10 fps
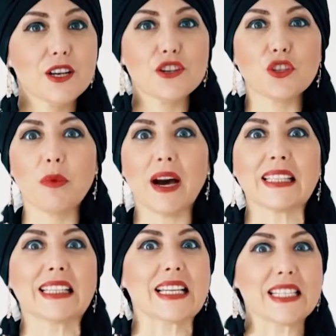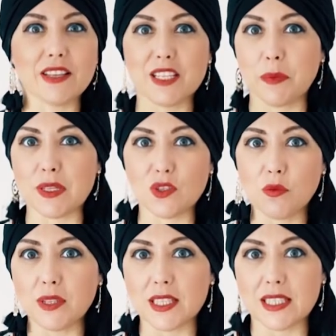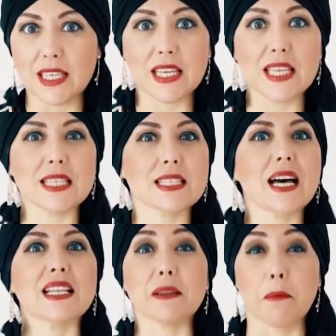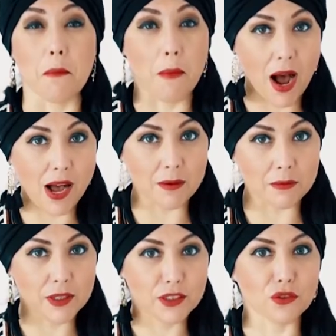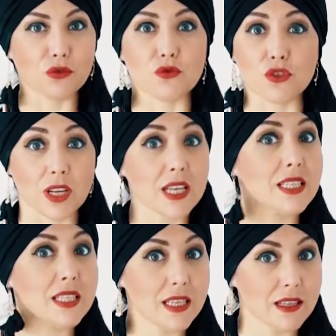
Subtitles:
To reveal the superpowers and become a magician, you need